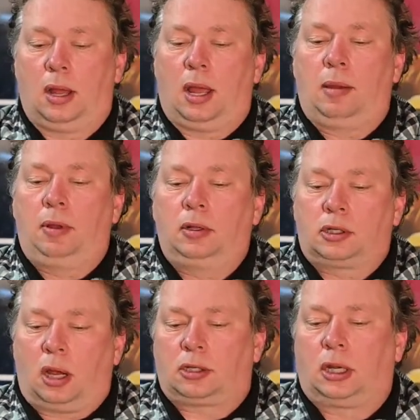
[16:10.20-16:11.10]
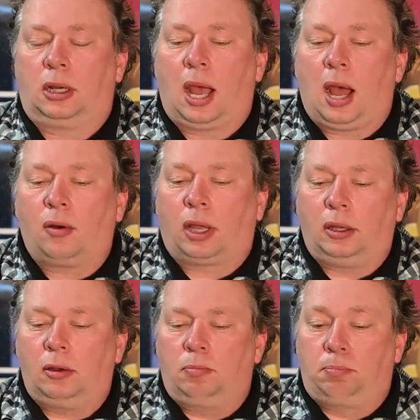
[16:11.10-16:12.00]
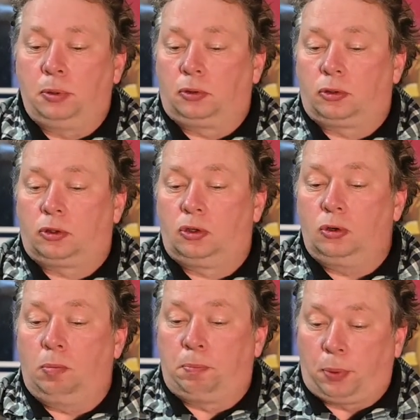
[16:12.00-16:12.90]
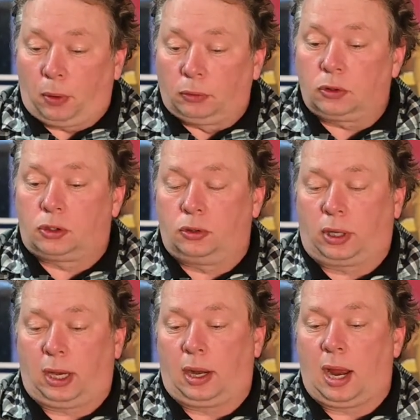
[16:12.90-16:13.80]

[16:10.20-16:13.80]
Emil is asking, how can you put 2 ponds together?